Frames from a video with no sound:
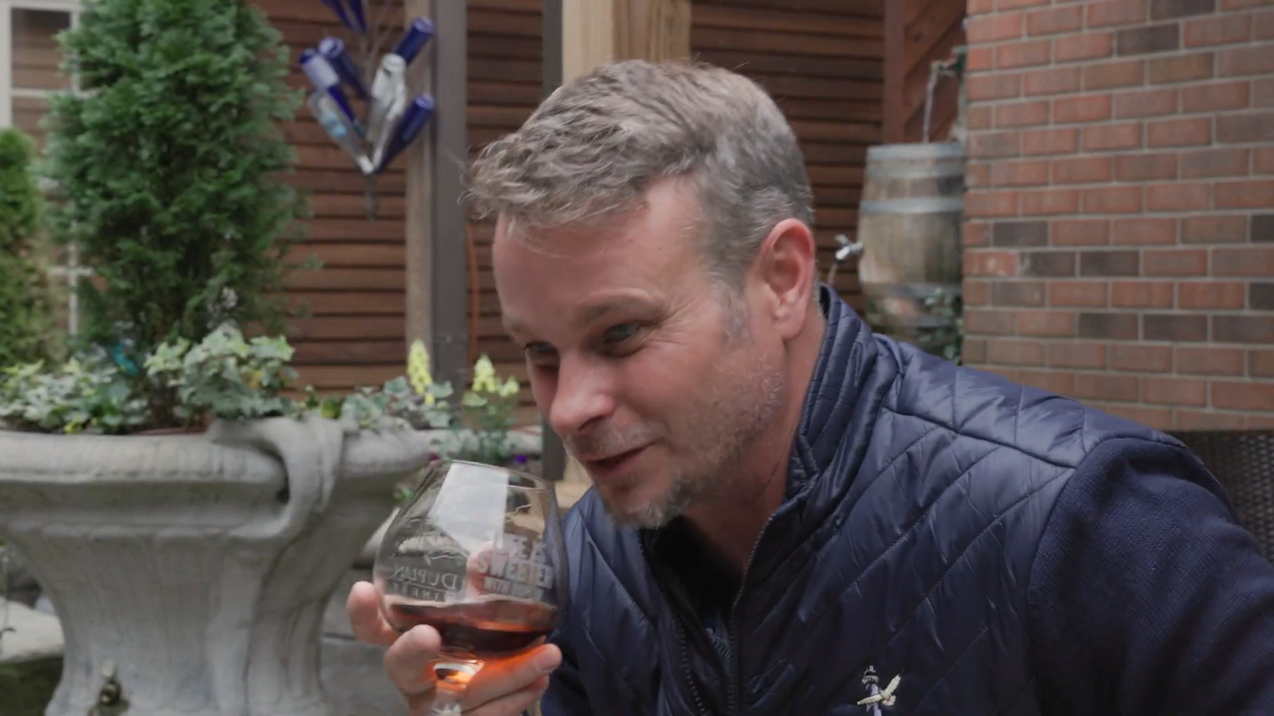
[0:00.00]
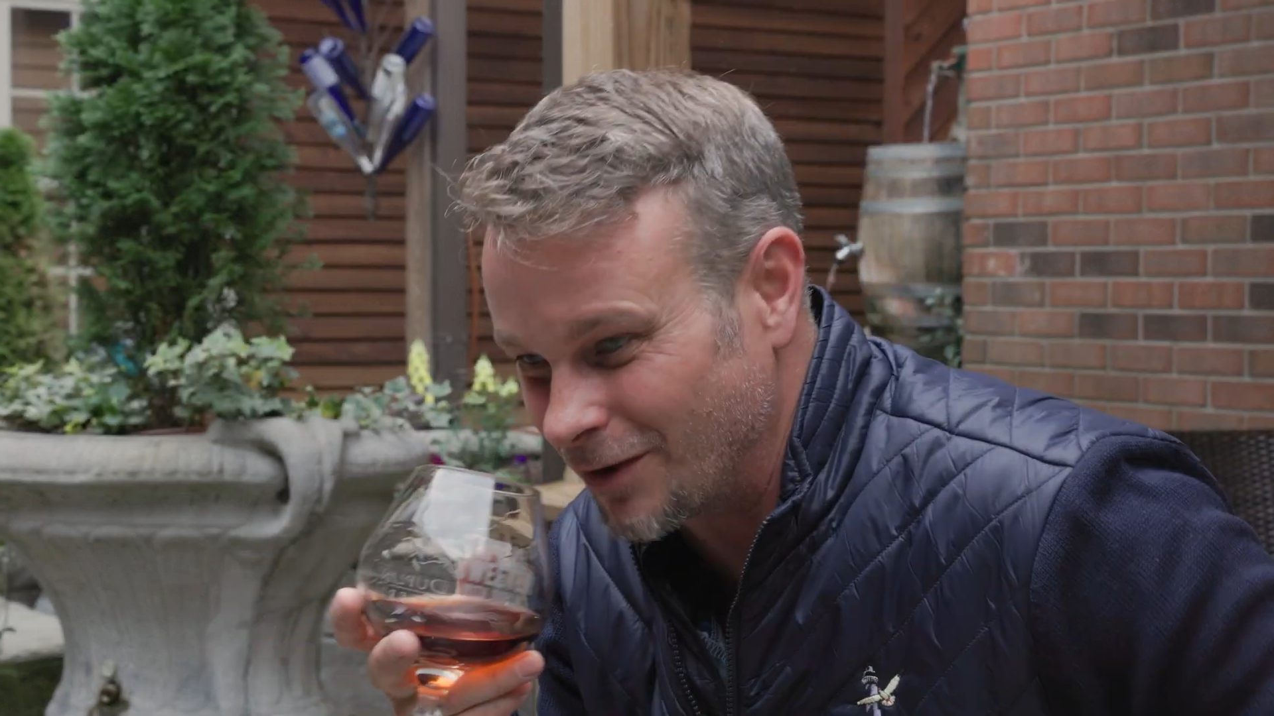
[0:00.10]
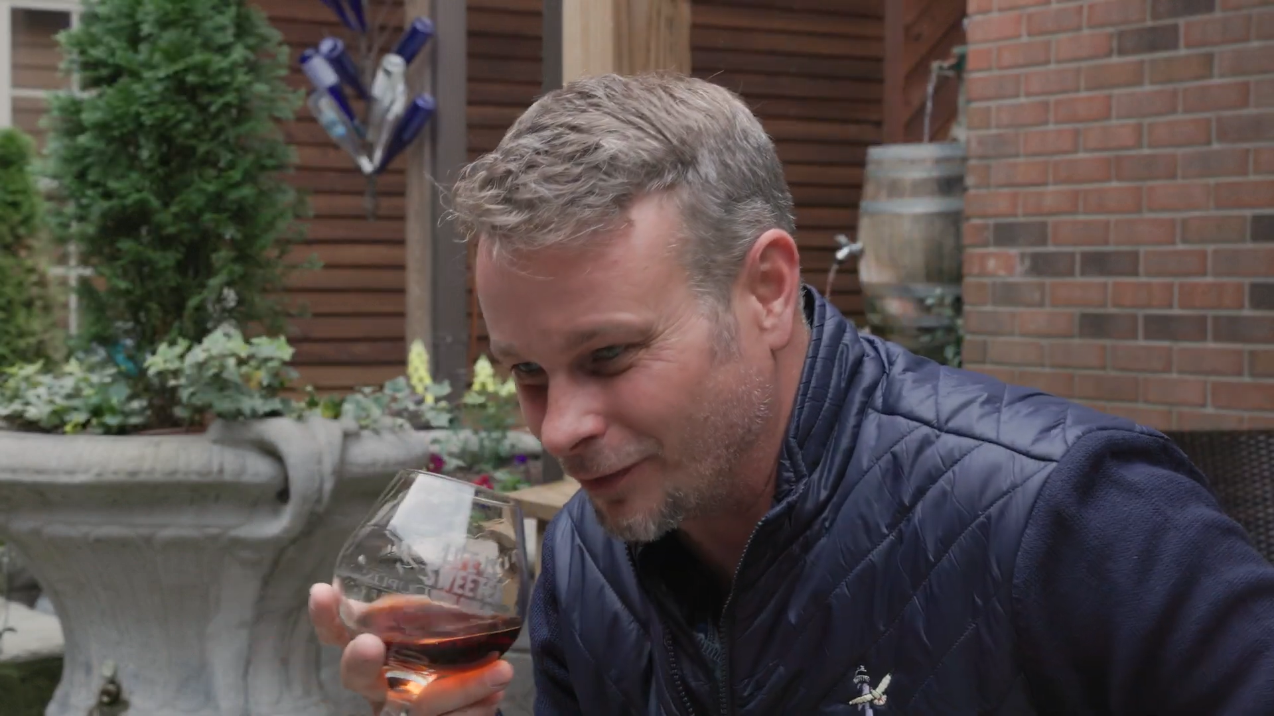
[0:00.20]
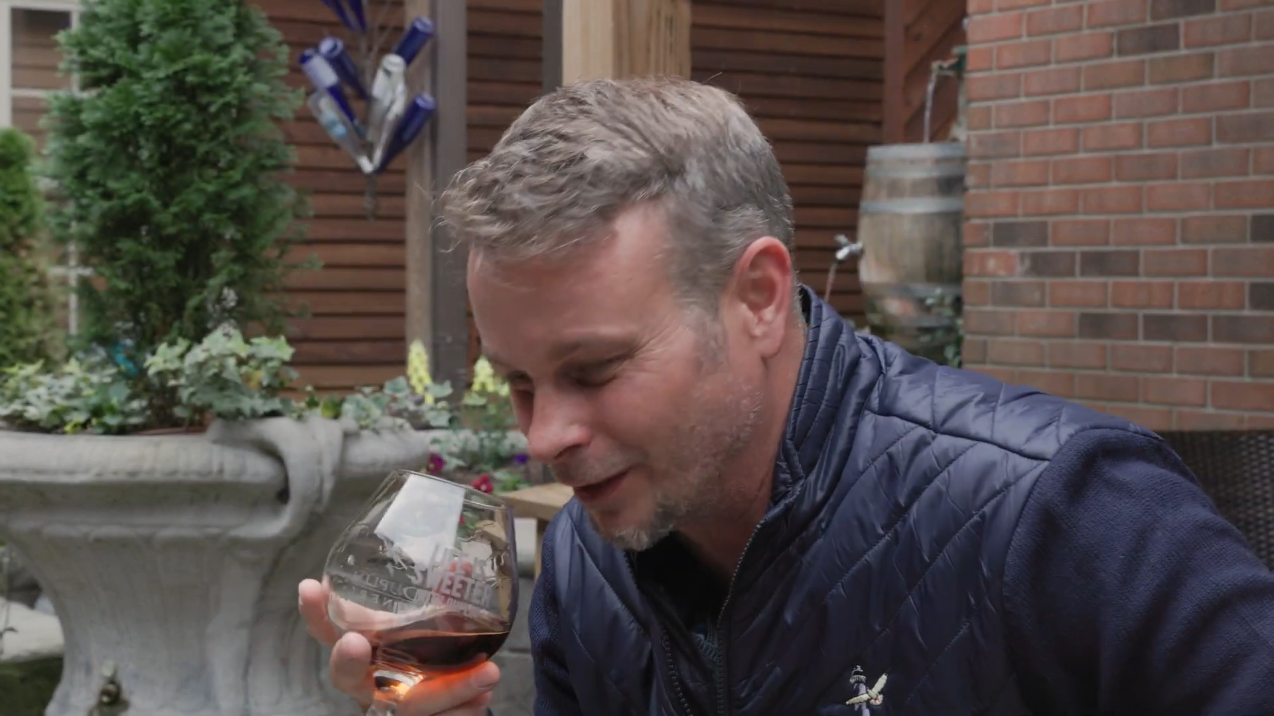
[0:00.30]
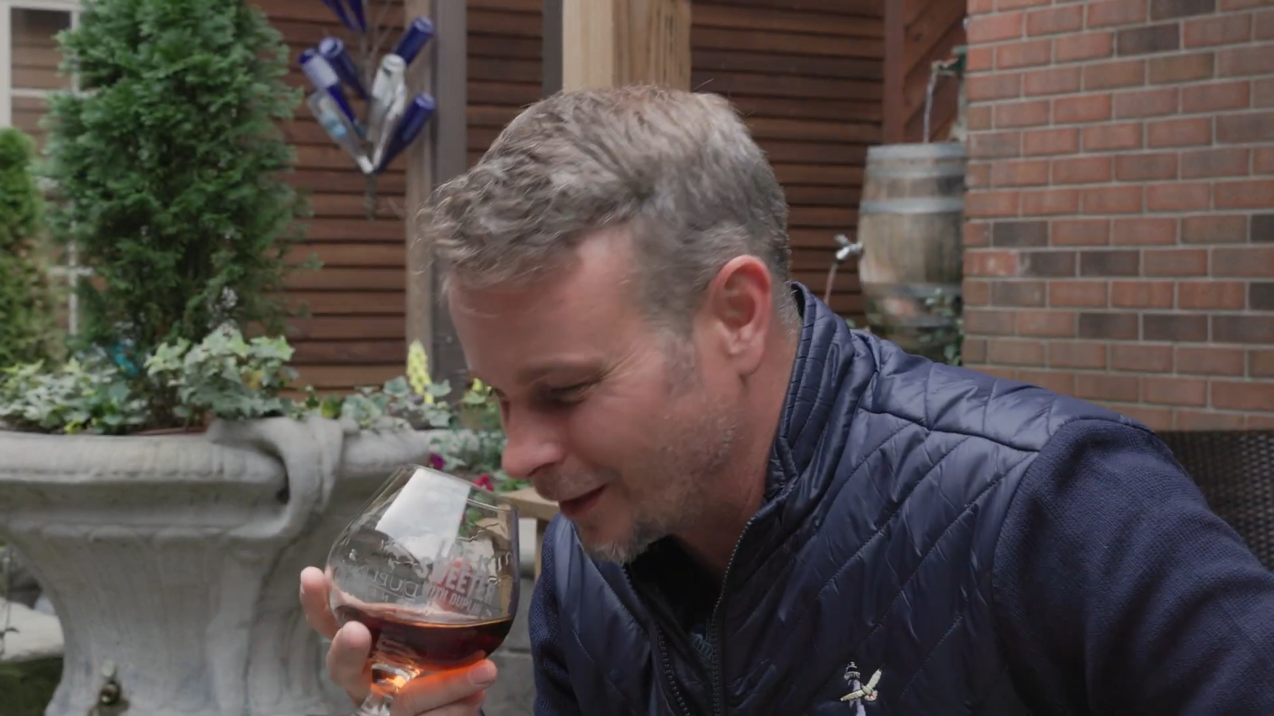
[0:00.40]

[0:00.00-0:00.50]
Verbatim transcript: definitely